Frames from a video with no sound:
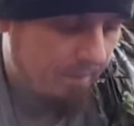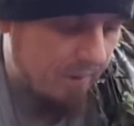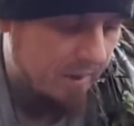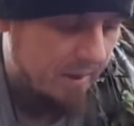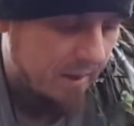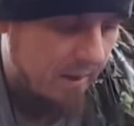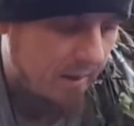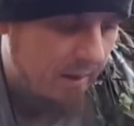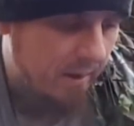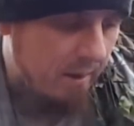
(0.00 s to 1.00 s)
But
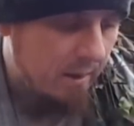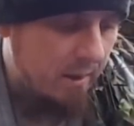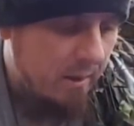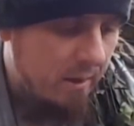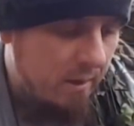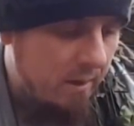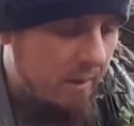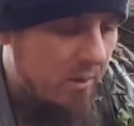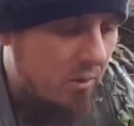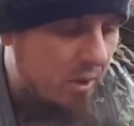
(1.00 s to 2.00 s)

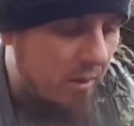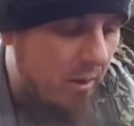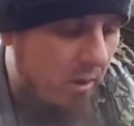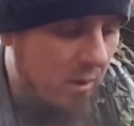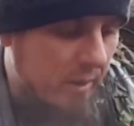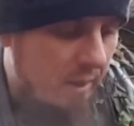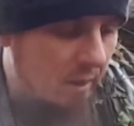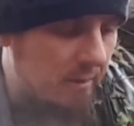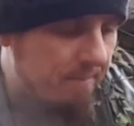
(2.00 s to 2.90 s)
it's also got like